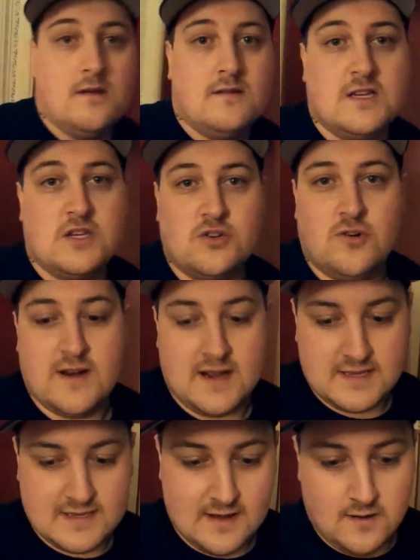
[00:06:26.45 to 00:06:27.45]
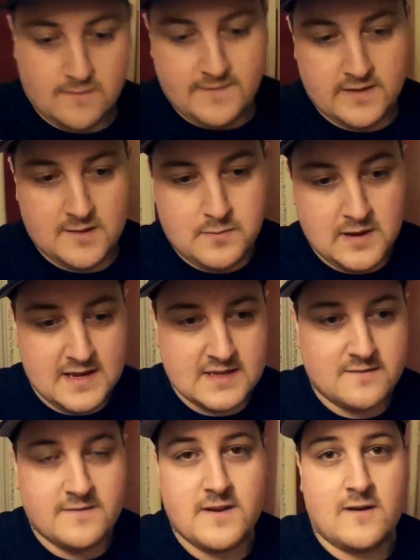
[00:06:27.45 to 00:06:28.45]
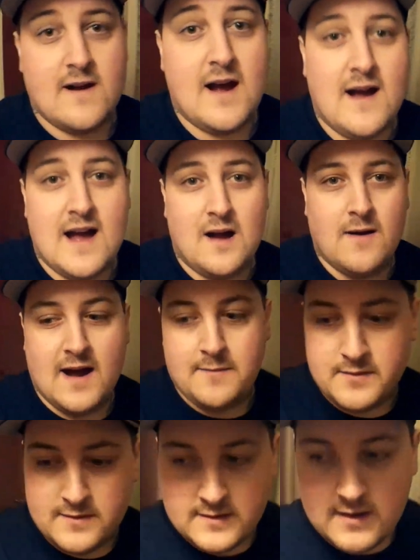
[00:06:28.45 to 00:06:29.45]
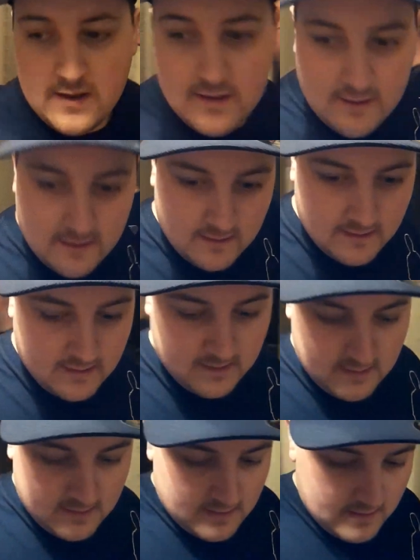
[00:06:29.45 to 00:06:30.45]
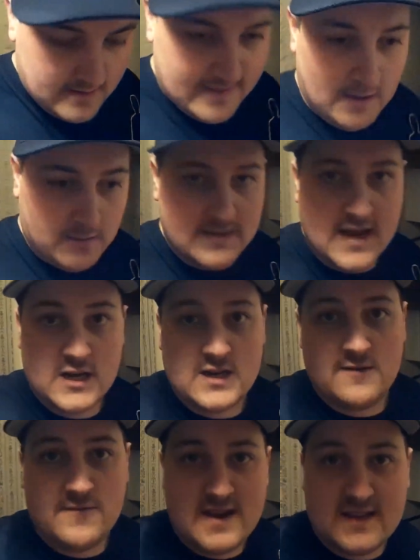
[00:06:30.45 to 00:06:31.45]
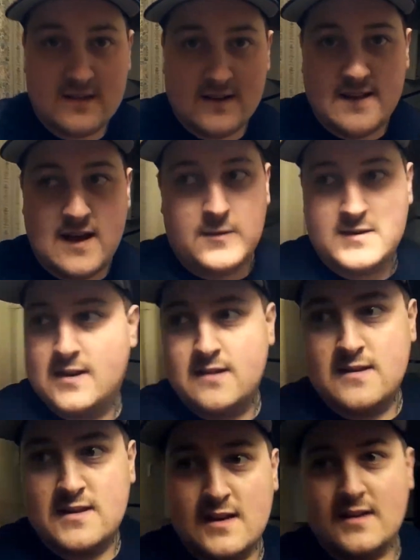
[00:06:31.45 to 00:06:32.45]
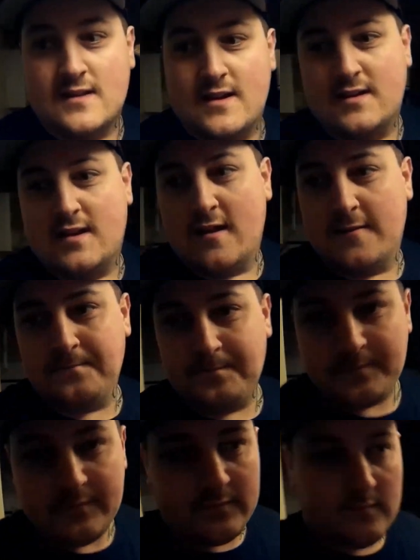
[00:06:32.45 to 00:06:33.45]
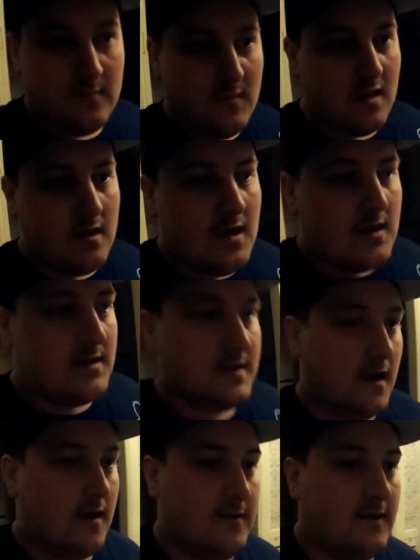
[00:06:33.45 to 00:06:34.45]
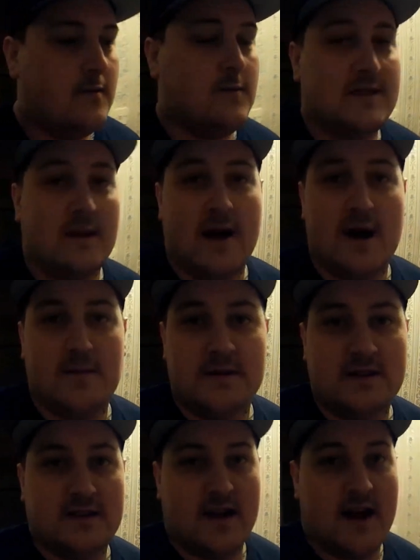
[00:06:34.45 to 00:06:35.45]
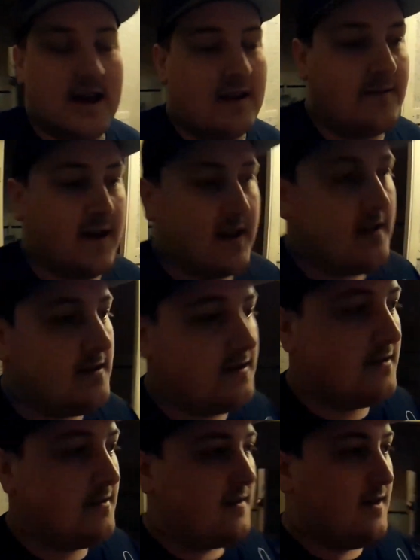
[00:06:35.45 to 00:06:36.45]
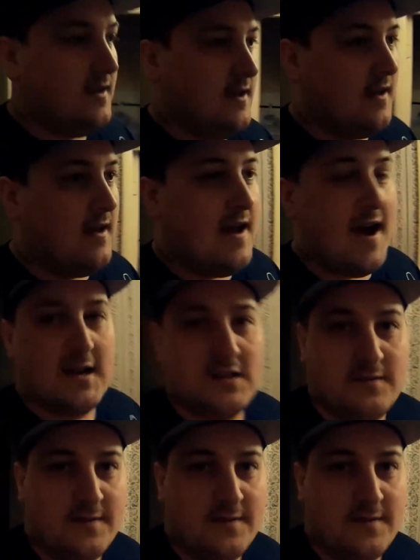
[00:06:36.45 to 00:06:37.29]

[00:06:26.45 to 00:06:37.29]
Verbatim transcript: destroyed itself, and the police couldn't figure out how it happened. and that was actually recently. That wasn't in the sixties. So we'll see what happens tonight anyway. I just